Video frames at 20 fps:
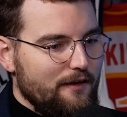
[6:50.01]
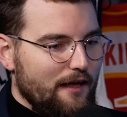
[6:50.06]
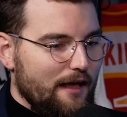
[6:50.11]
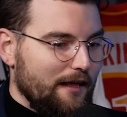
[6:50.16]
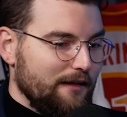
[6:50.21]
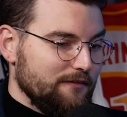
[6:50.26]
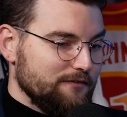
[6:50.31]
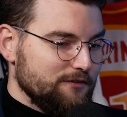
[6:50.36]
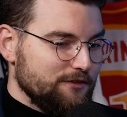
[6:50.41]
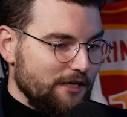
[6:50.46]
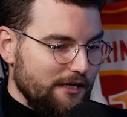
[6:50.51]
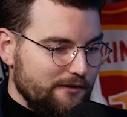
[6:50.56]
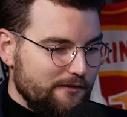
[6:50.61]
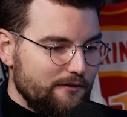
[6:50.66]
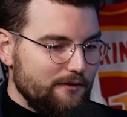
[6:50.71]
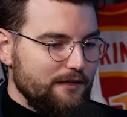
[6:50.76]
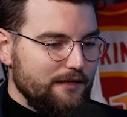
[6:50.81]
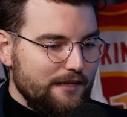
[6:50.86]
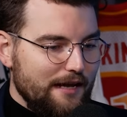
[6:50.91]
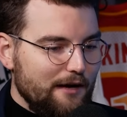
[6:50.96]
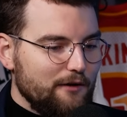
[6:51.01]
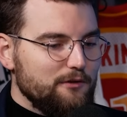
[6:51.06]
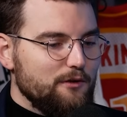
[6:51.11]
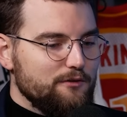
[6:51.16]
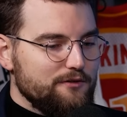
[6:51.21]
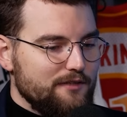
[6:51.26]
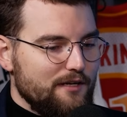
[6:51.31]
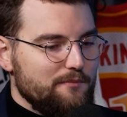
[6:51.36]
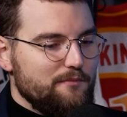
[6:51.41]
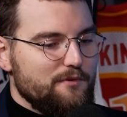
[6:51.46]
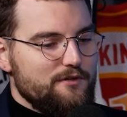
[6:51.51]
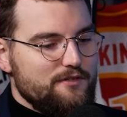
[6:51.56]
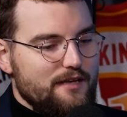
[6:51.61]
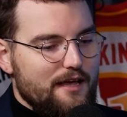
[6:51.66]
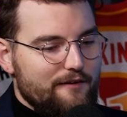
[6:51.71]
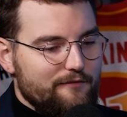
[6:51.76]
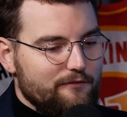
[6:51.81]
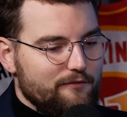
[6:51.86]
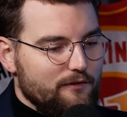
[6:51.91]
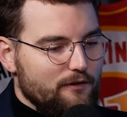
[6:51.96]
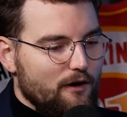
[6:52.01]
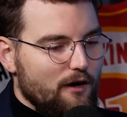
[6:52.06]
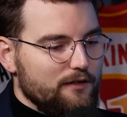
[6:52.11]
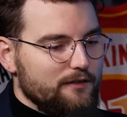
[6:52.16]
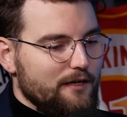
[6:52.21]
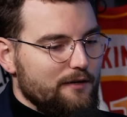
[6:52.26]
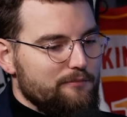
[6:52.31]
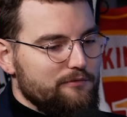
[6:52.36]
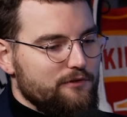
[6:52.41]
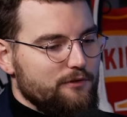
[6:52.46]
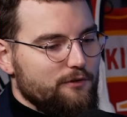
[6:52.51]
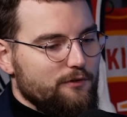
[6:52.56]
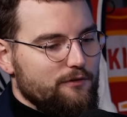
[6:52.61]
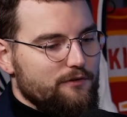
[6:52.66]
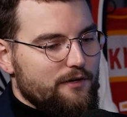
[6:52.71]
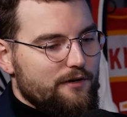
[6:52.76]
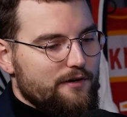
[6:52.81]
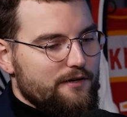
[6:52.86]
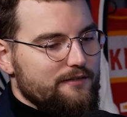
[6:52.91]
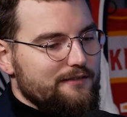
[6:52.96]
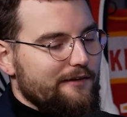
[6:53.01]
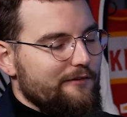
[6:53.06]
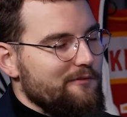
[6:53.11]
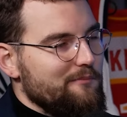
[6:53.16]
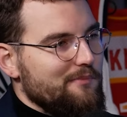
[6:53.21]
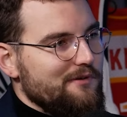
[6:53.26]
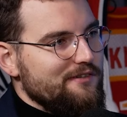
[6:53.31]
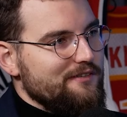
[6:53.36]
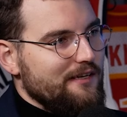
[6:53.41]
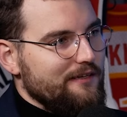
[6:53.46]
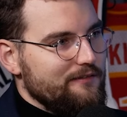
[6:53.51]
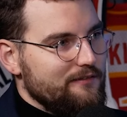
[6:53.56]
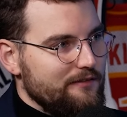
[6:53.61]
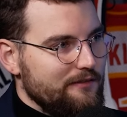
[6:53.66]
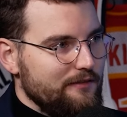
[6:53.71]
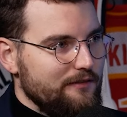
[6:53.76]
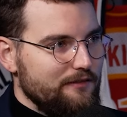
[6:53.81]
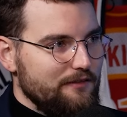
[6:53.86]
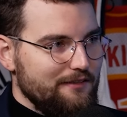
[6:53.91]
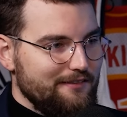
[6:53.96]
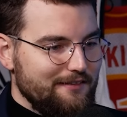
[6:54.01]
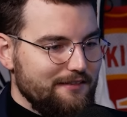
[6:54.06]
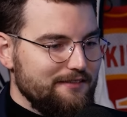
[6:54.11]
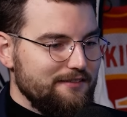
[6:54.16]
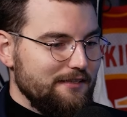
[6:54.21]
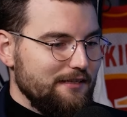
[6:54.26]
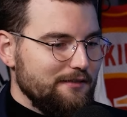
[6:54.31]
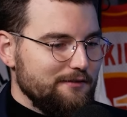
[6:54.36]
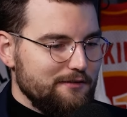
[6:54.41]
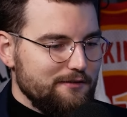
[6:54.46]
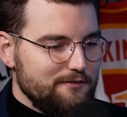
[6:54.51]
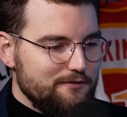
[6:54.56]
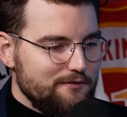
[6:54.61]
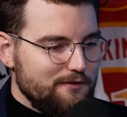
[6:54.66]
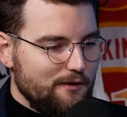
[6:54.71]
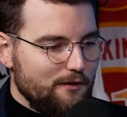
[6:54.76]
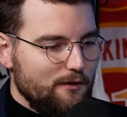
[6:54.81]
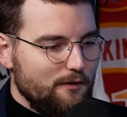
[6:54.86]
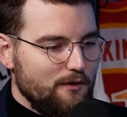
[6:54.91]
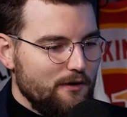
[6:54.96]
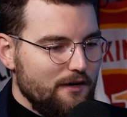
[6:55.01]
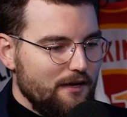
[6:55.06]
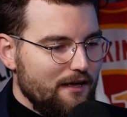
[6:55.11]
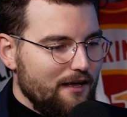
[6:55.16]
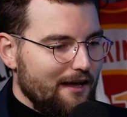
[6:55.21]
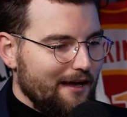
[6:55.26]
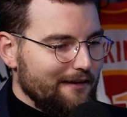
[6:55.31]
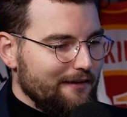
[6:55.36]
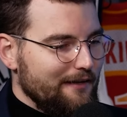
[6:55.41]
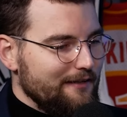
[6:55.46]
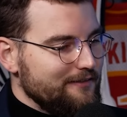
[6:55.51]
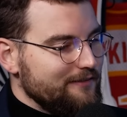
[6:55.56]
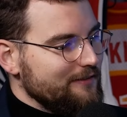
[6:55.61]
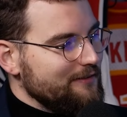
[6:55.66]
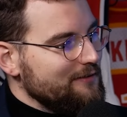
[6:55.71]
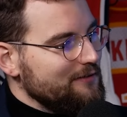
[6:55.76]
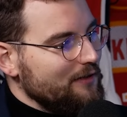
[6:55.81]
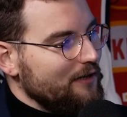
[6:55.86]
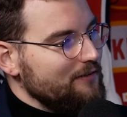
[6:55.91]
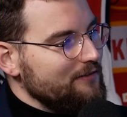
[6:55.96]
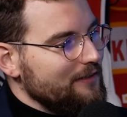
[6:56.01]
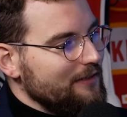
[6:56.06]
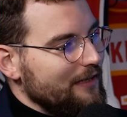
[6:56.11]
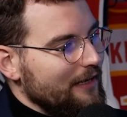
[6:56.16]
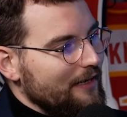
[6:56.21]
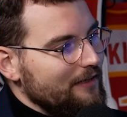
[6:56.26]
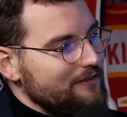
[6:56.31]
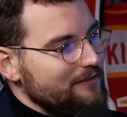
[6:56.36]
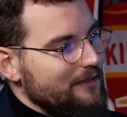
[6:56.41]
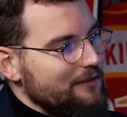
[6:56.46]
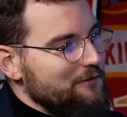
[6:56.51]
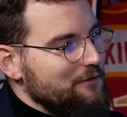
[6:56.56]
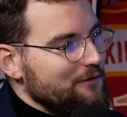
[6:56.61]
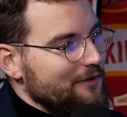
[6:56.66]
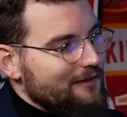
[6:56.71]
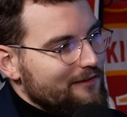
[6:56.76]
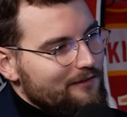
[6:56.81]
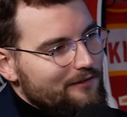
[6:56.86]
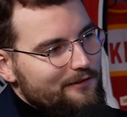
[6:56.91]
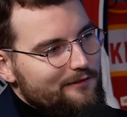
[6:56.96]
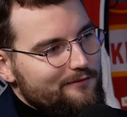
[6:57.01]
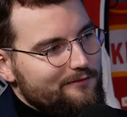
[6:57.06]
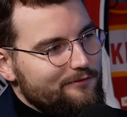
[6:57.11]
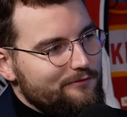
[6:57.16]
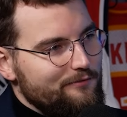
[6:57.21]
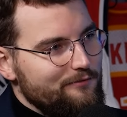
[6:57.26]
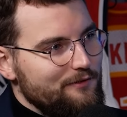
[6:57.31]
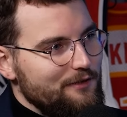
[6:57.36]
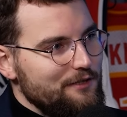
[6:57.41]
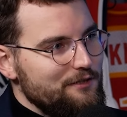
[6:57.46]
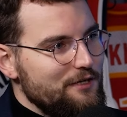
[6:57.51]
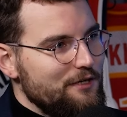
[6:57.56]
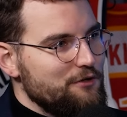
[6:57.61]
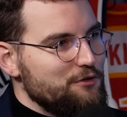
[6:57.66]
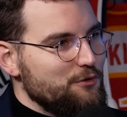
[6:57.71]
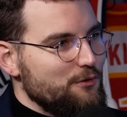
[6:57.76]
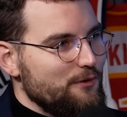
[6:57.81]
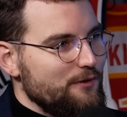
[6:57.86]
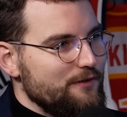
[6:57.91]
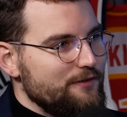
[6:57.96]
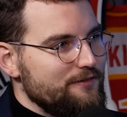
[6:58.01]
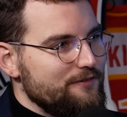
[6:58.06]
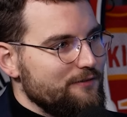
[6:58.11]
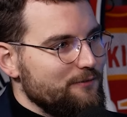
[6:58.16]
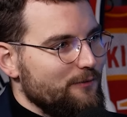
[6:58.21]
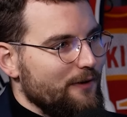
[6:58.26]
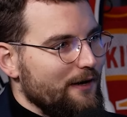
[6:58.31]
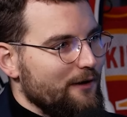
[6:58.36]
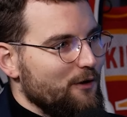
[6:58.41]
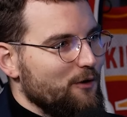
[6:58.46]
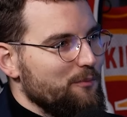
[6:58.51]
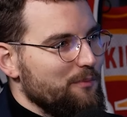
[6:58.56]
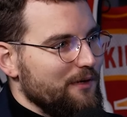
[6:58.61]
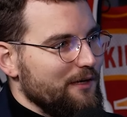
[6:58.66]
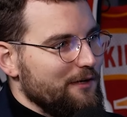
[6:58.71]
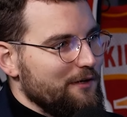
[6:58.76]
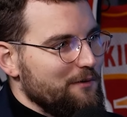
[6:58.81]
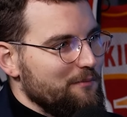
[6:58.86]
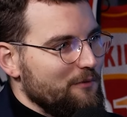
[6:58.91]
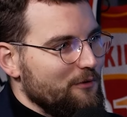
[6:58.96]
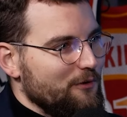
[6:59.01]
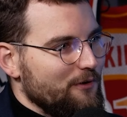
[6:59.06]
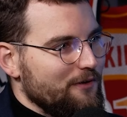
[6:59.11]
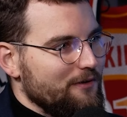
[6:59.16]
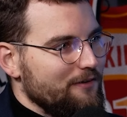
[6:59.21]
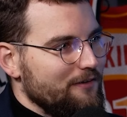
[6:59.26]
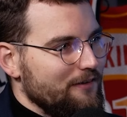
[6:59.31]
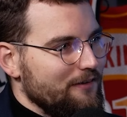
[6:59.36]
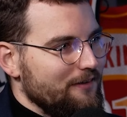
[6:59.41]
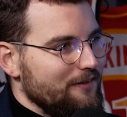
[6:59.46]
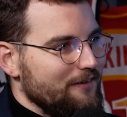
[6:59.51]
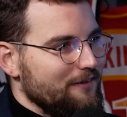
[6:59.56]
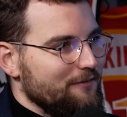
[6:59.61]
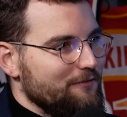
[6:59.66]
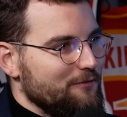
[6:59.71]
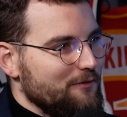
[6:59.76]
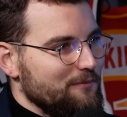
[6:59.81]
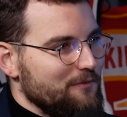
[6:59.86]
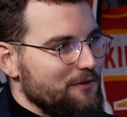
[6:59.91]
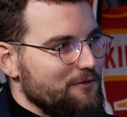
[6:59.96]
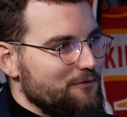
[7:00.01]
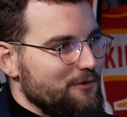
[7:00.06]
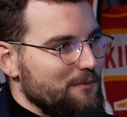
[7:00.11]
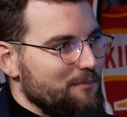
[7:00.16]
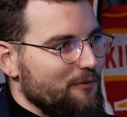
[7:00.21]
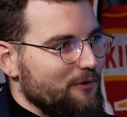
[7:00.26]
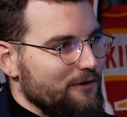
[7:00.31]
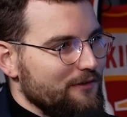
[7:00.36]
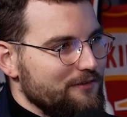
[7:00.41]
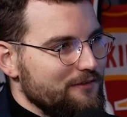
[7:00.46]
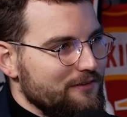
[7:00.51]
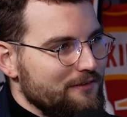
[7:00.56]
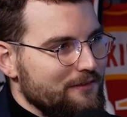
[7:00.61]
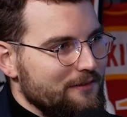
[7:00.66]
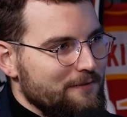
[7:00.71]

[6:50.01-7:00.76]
And generally now those numbers have gone up to 37% in the season. So I guess it's not the case that you can leave TJ Shorts wide open anymore from the 3-point.